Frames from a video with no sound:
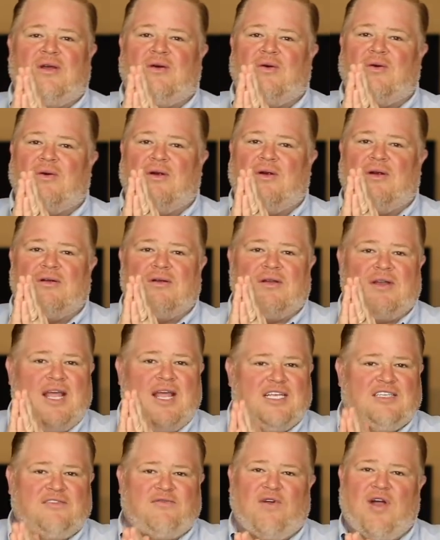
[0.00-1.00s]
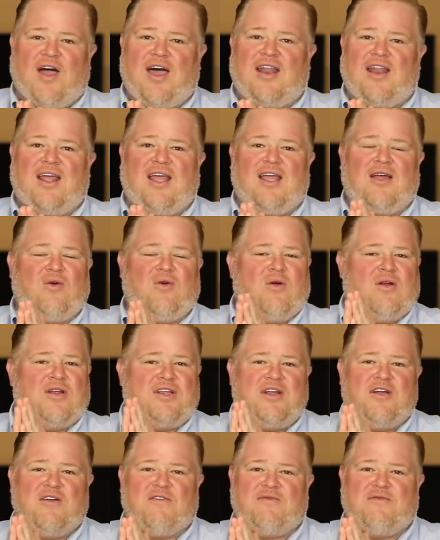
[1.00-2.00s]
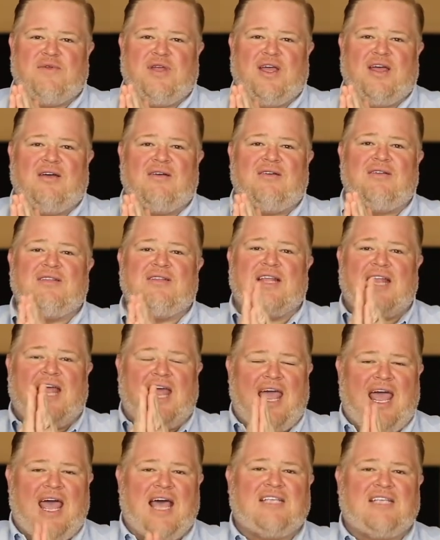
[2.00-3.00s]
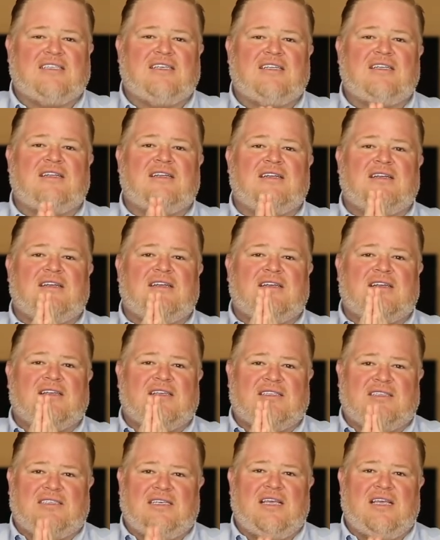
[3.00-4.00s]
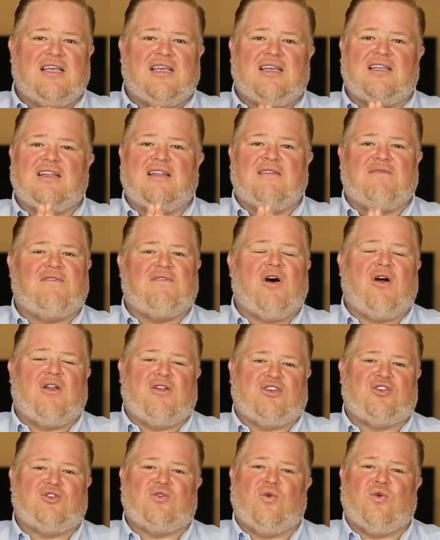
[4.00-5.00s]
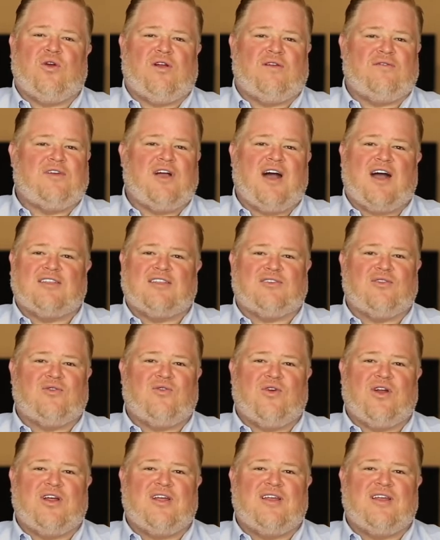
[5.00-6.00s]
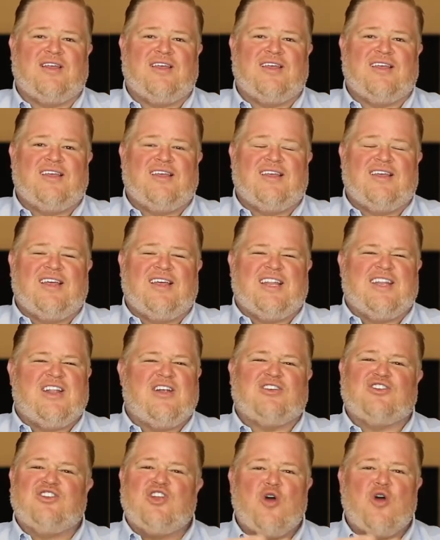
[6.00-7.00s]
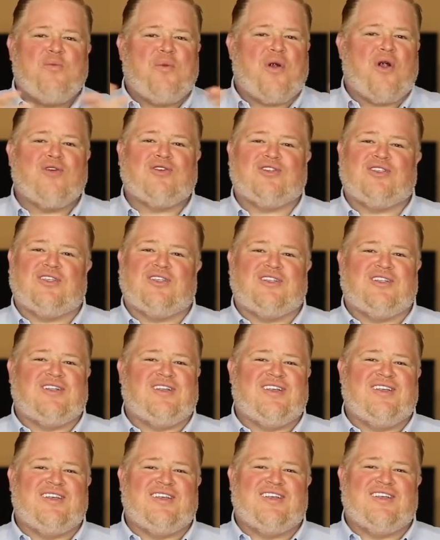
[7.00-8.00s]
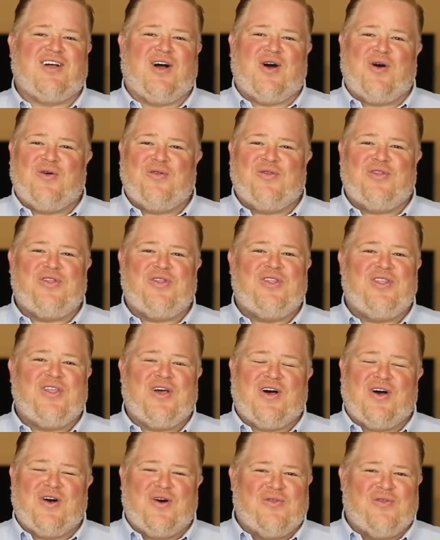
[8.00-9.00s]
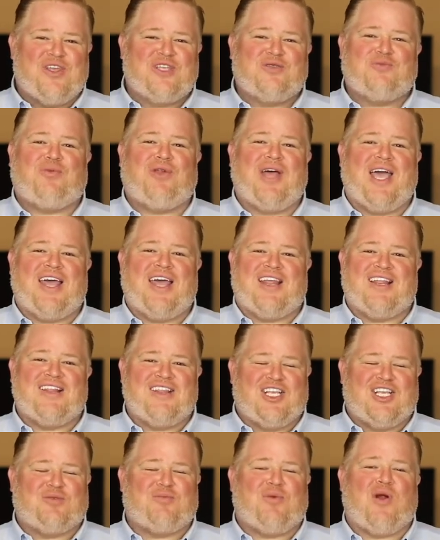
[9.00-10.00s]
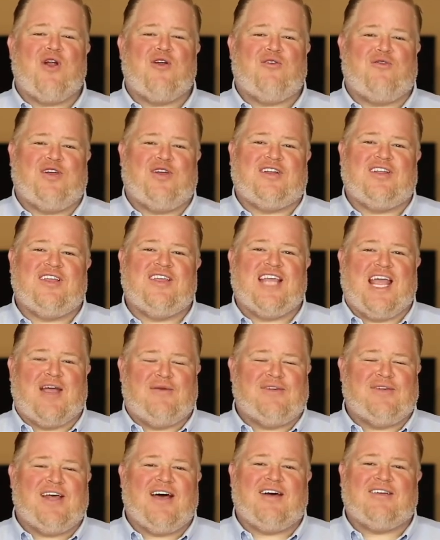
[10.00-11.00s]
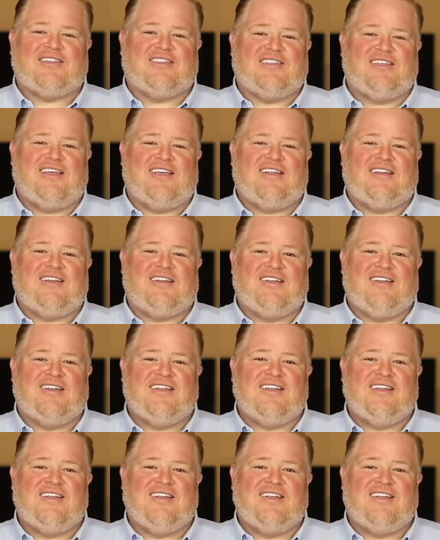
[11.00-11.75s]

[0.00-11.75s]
or next friday or a year from now that hasn't sinned and fallen short of God's glory. There's no person on, uh, on this planet that's perfect and without sin.